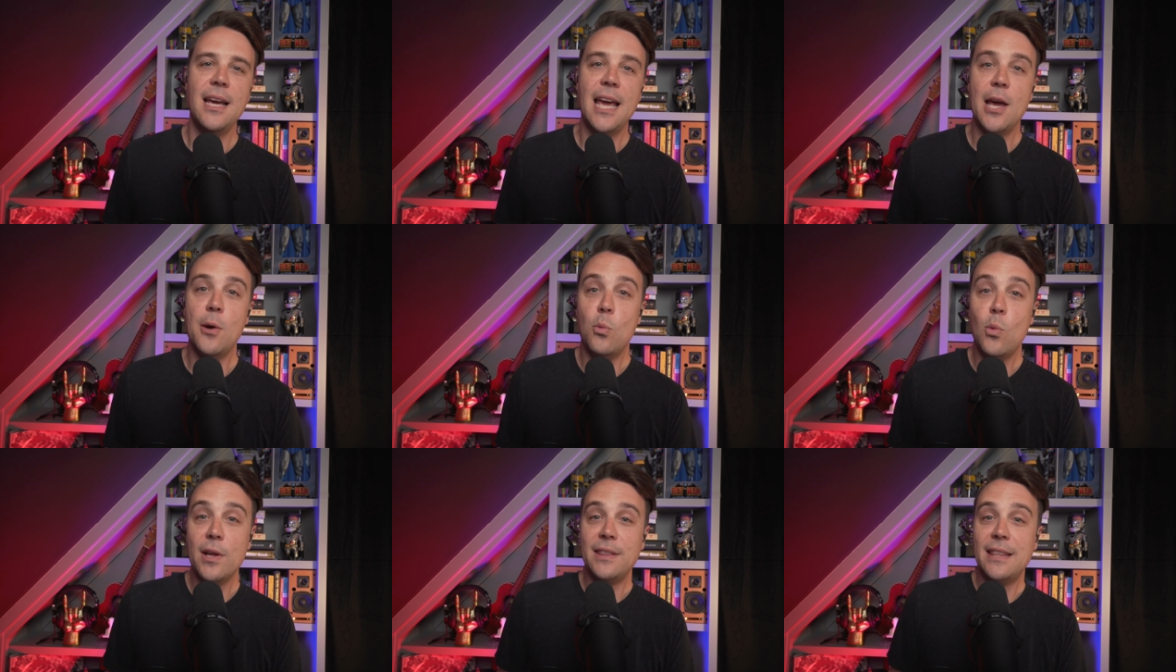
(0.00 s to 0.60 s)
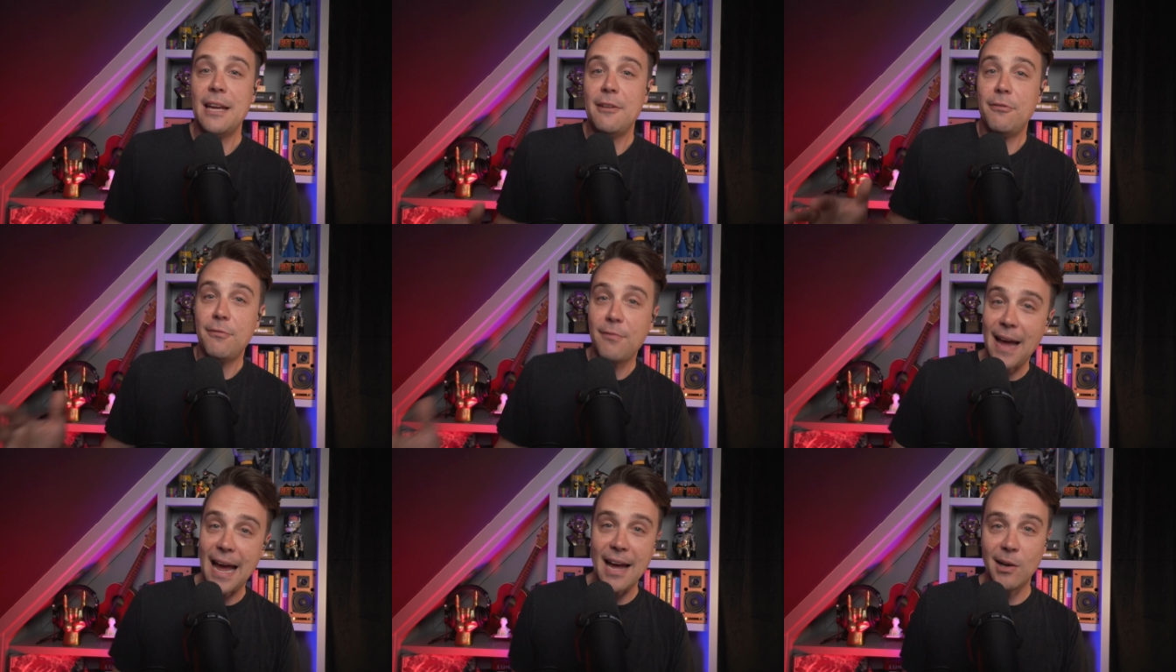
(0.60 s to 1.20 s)
And what they
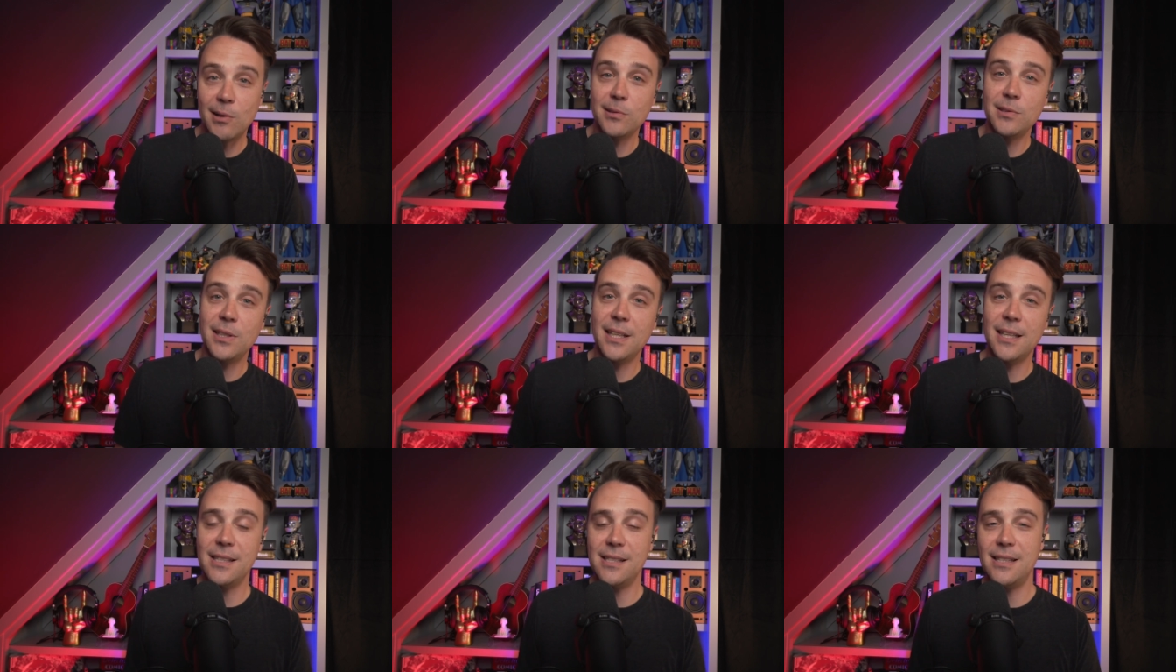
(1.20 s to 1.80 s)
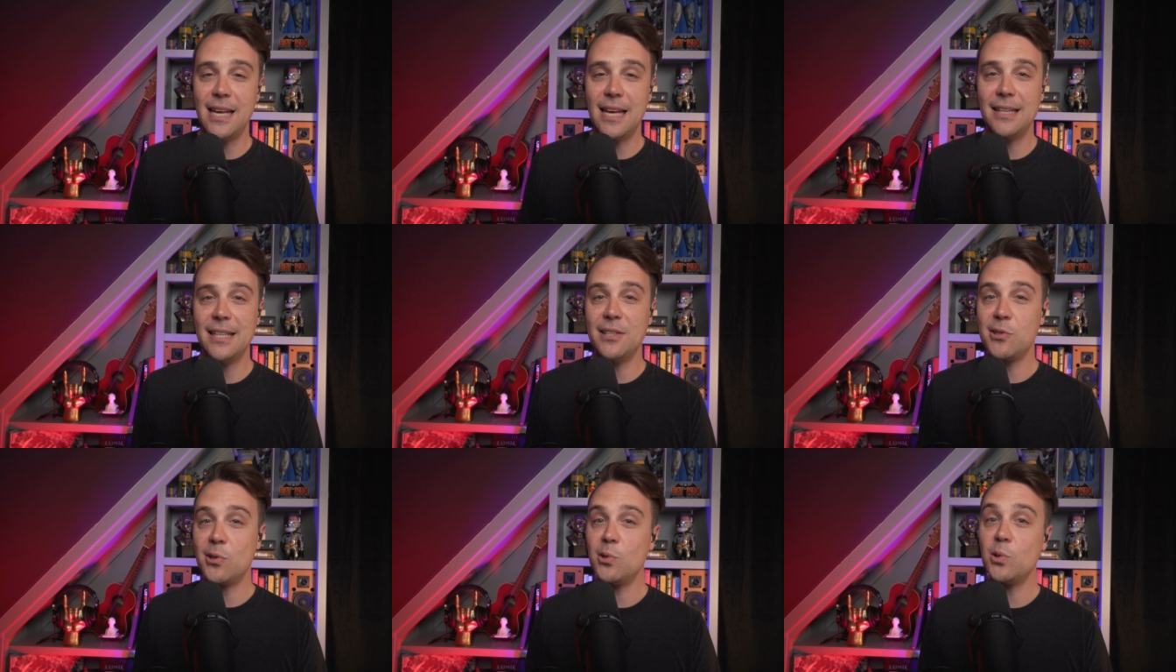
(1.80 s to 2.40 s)
found is that the
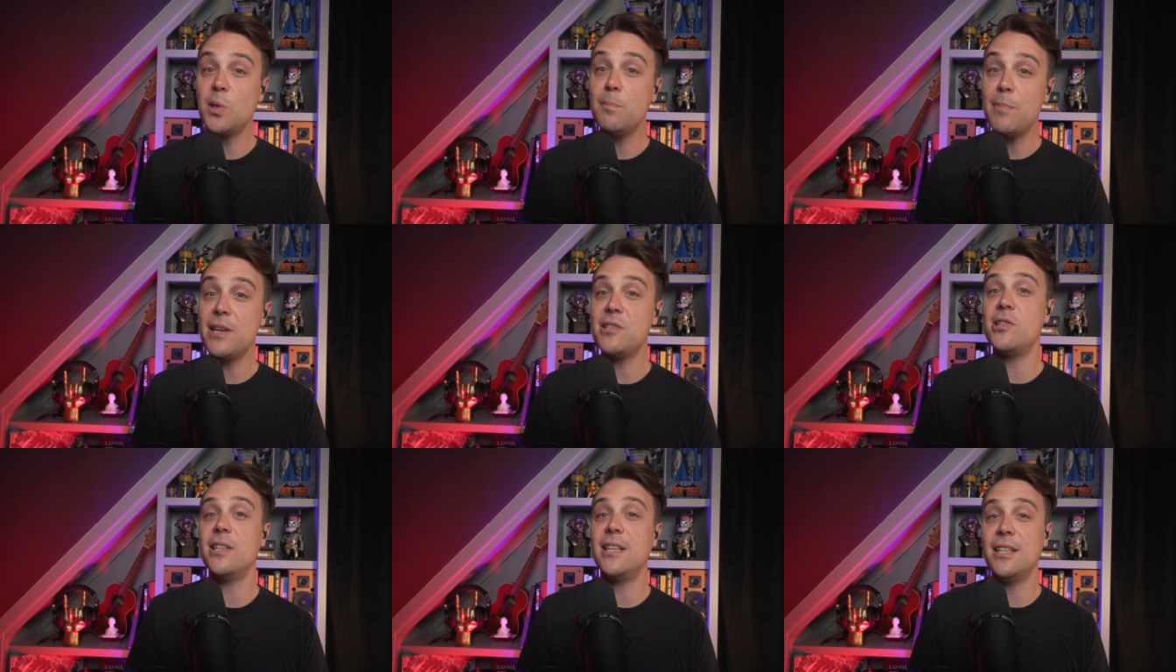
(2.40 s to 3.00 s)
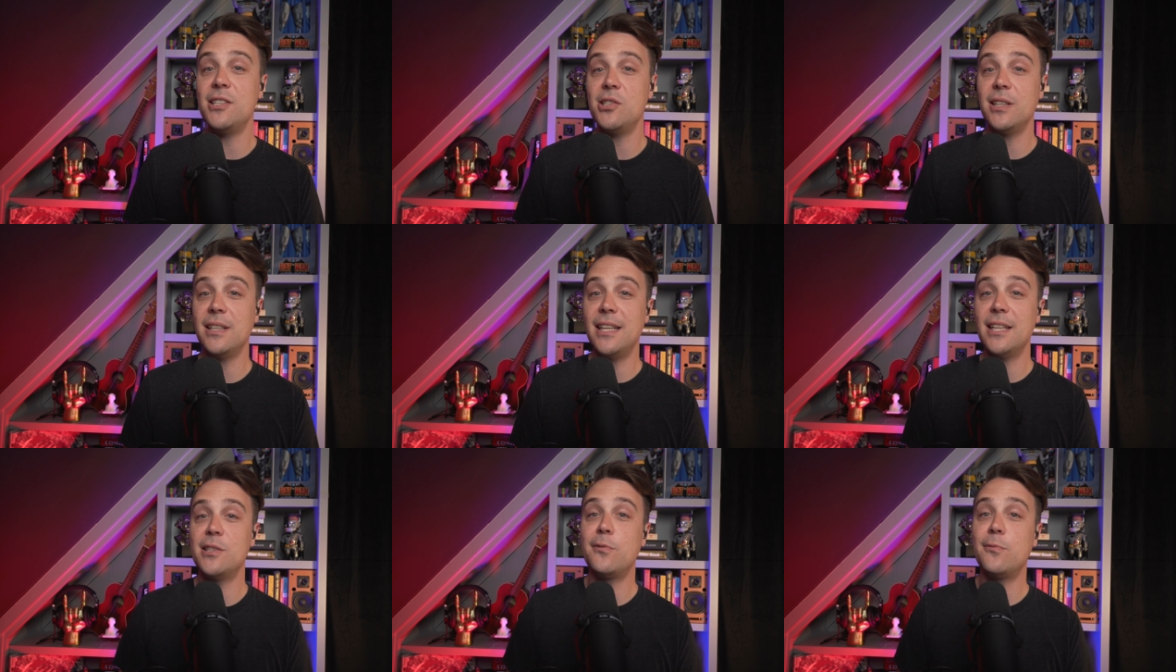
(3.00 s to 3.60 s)
internal combustion engine
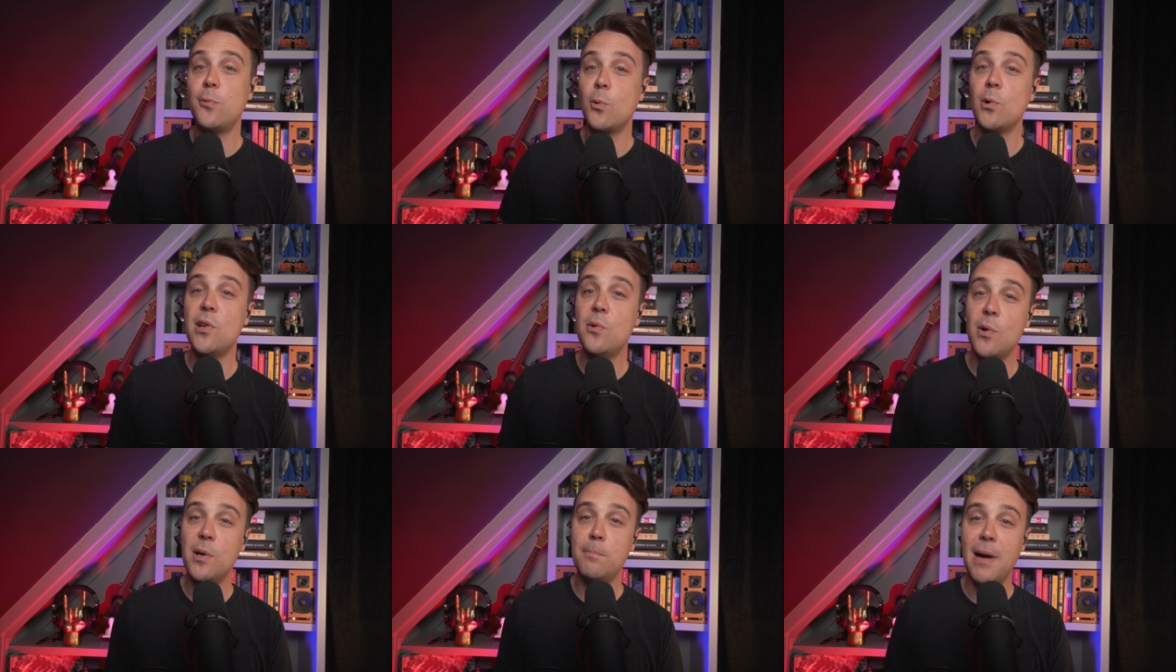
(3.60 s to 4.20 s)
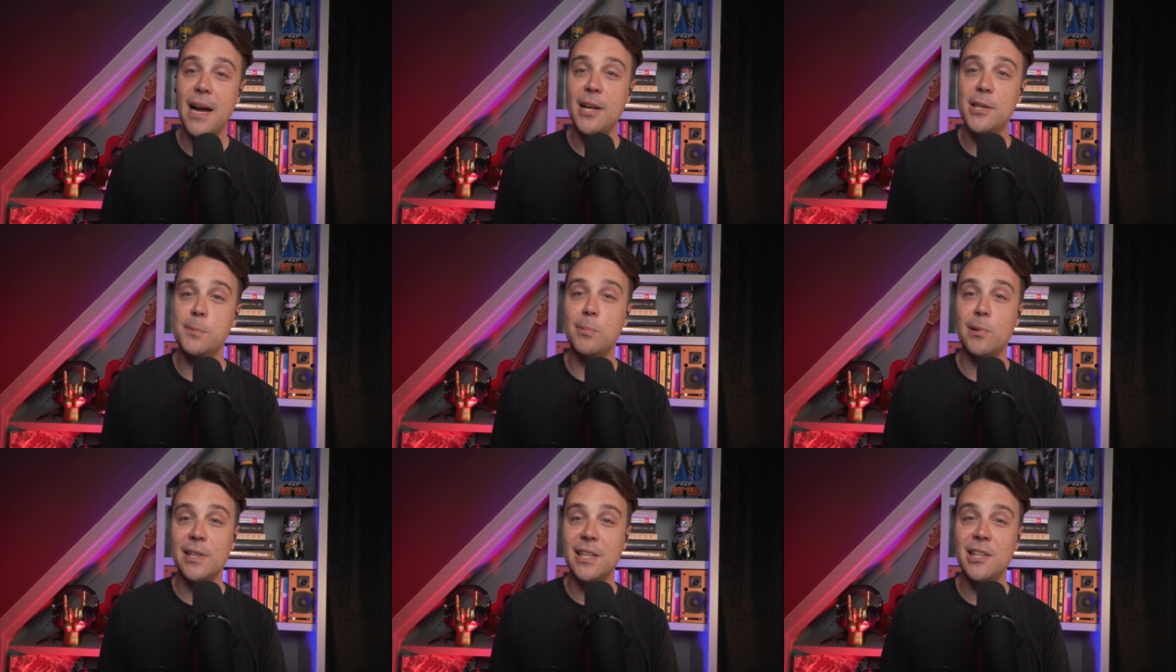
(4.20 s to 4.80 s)
gets 41 miles
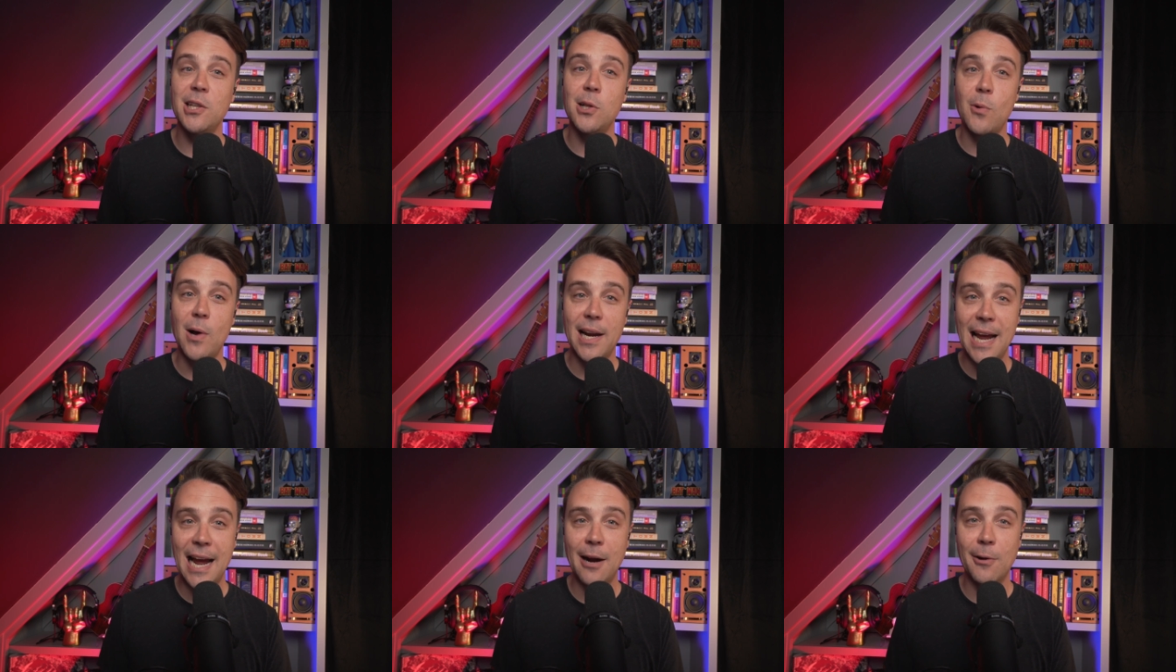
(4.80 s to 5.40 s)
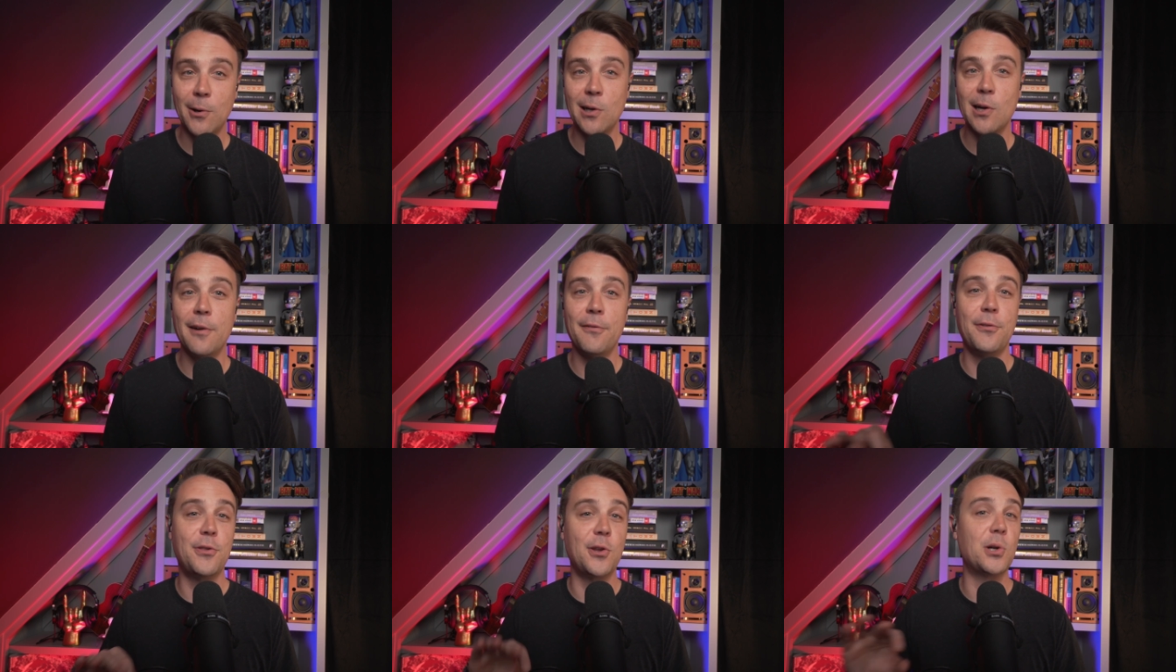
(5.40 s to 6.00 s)
per kilowatt hour
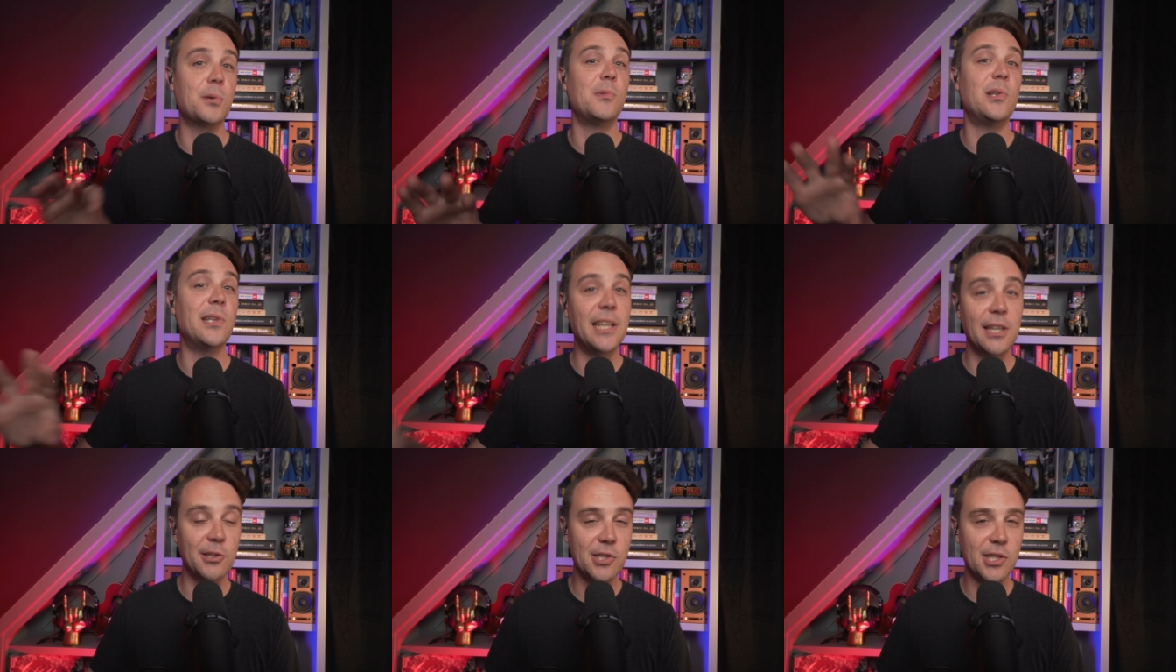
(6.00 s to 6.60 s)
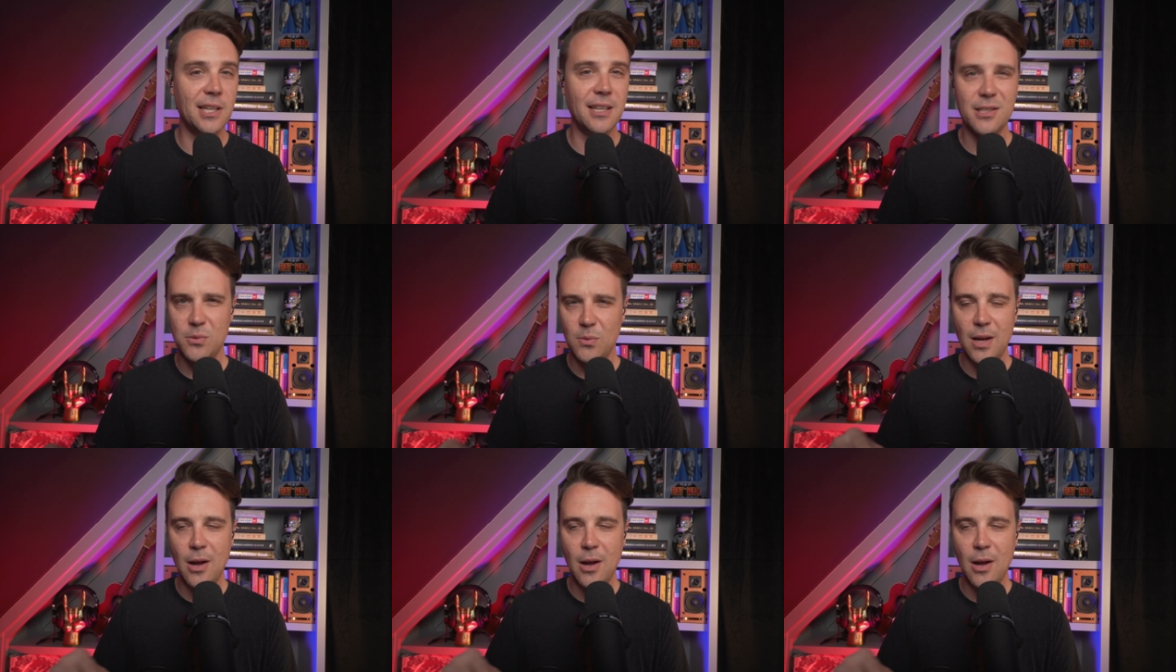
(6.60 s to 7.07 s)
of thermal energy because